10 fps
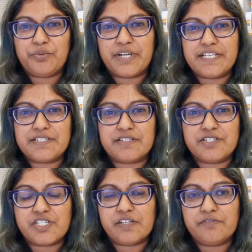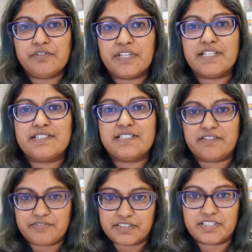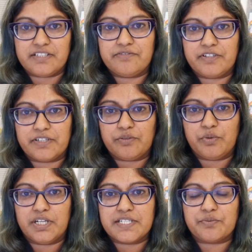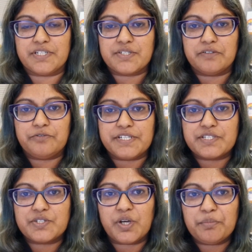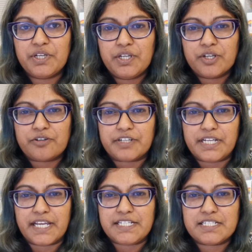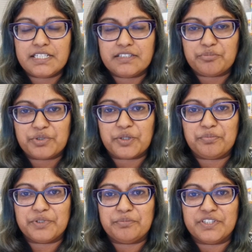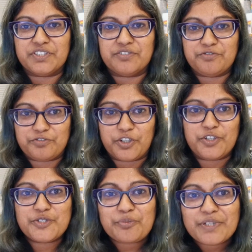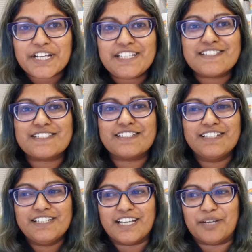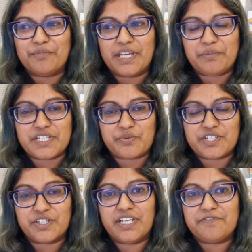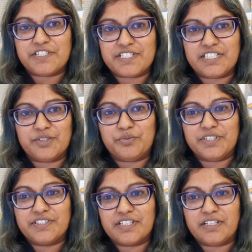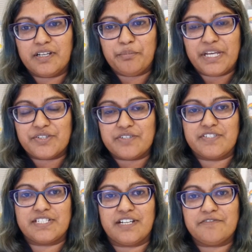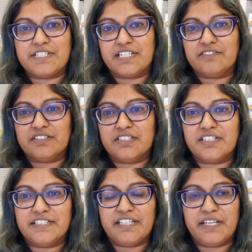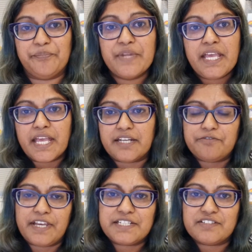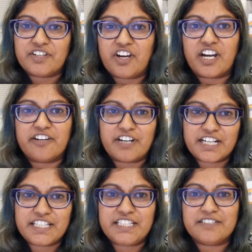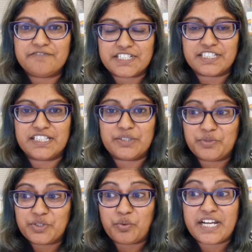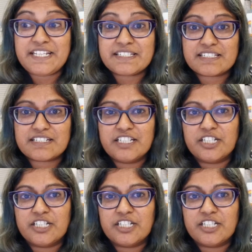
waste in general, that's definitely a very wise one. So if we stop creating the problem in the first place, that means we don't have to deal with an amount of stuff down the line there. And in fact, in the hierarchy of dealing with waste,